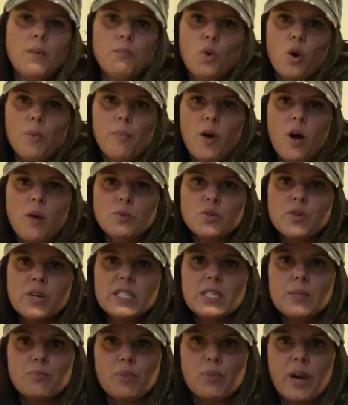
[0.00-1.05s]
more palm
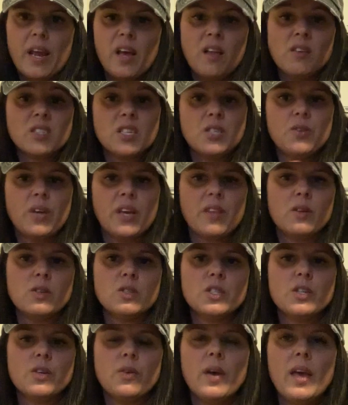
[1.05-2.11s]
trees in bright colors, I do like those
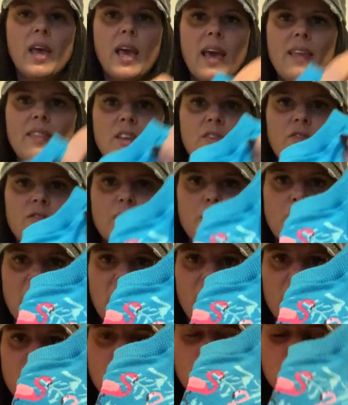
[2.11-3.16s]
too, and then
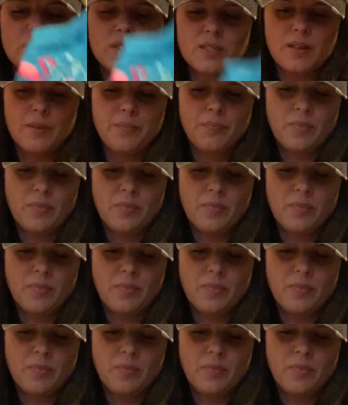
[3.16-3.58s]
flamingos.